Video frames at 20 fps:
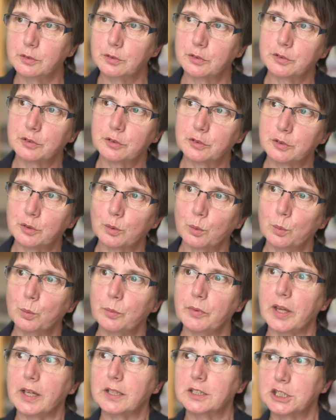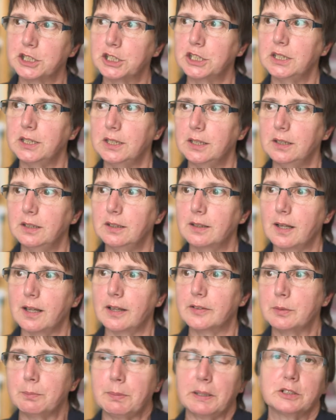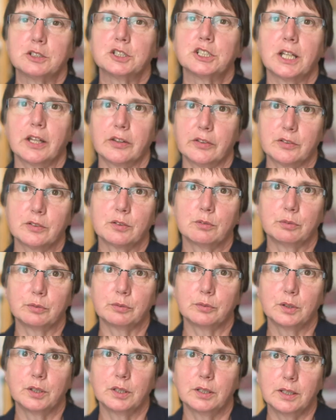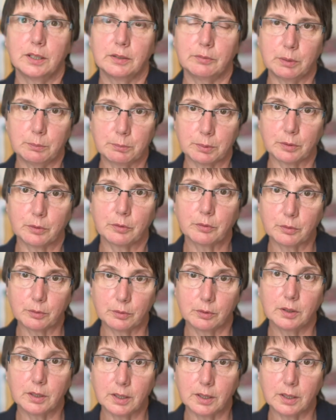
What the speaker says: so that she has a better chance of giving birth,